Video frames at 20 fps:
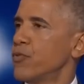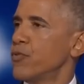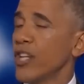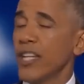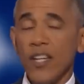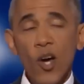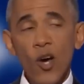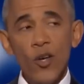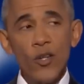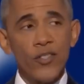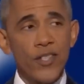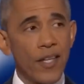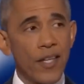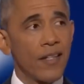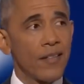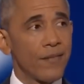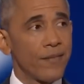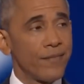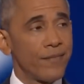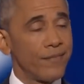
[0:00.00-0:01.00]
She knows
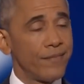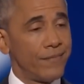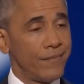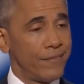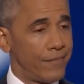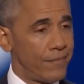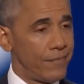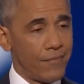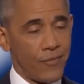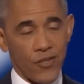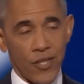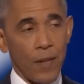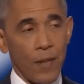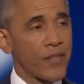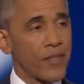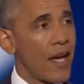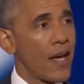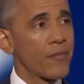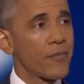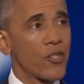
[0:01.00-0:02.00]
that
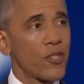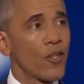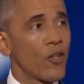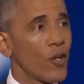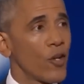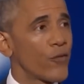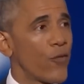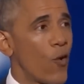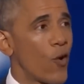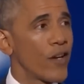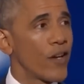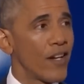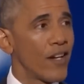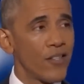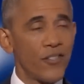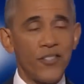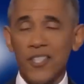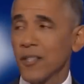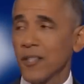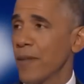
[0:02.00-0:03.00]
sometimes during those 40
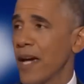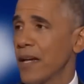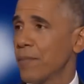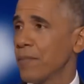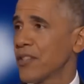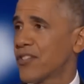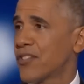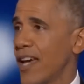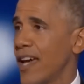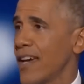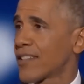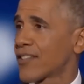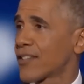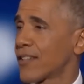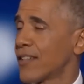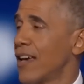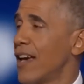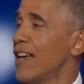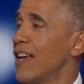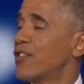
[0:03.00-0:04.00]
years she's made
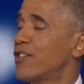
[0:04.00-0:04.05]
mistakes,